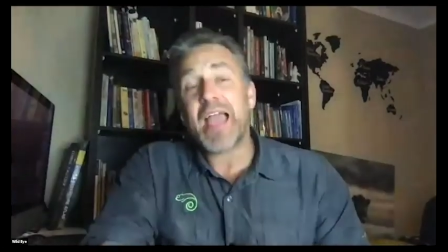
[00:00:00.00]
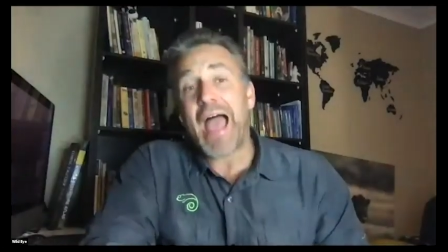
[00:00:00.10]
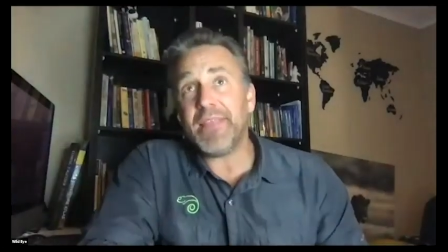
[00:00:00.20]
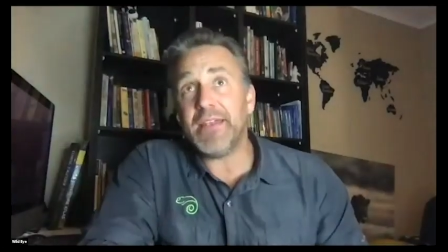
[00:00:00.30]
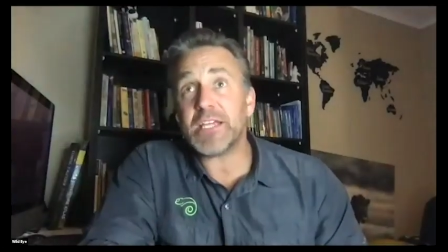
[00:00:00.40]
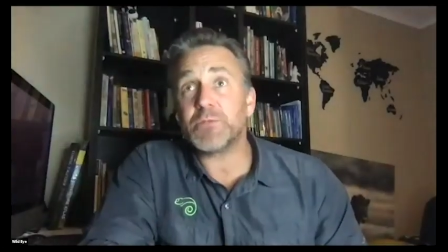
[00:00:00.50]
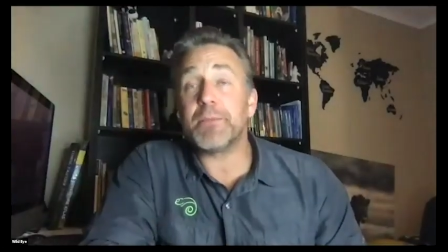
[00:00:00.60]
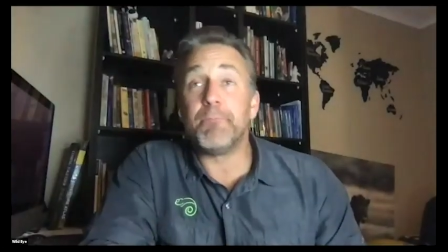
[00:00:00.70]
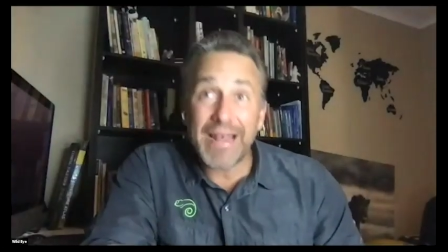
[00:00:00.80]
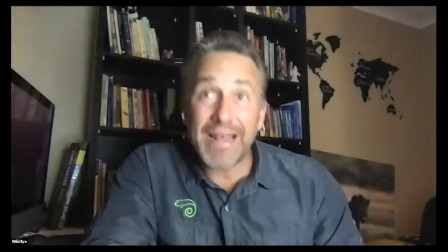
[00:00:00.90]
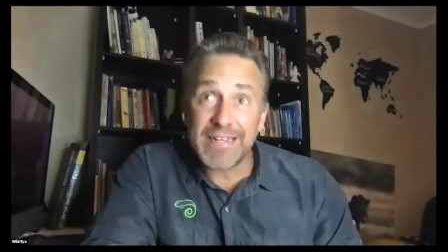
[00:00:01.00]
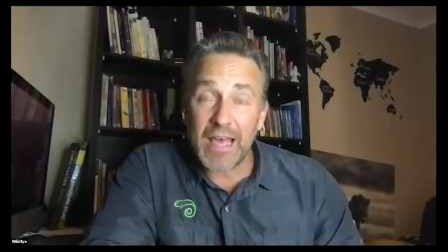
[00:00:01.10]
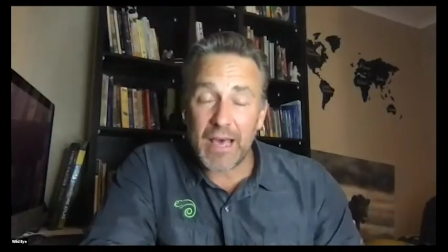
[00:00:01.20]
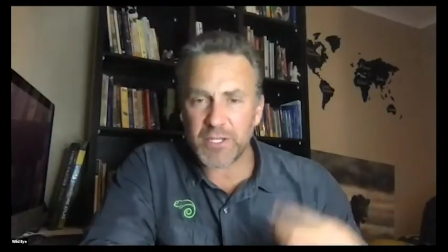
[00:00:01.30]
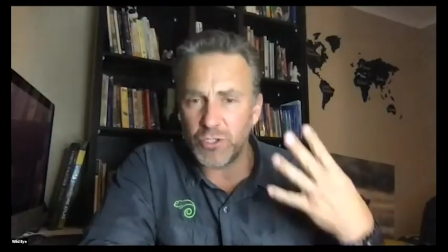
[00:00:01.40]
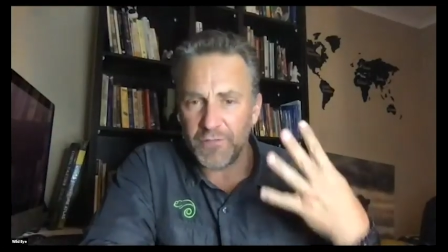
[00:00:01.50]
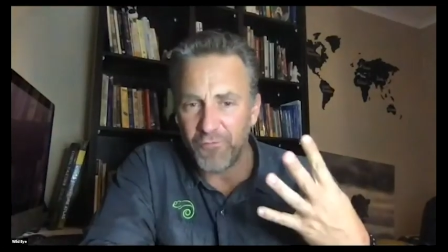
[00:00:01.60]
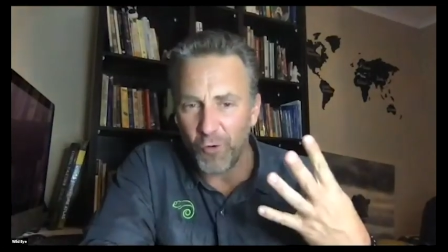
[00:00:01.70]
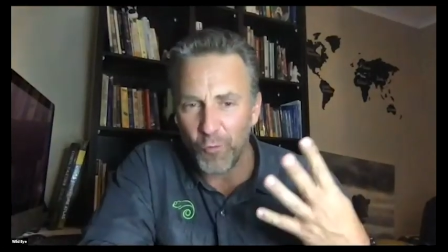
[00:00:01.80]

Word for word: And then next week, Monday, I'm actually doing four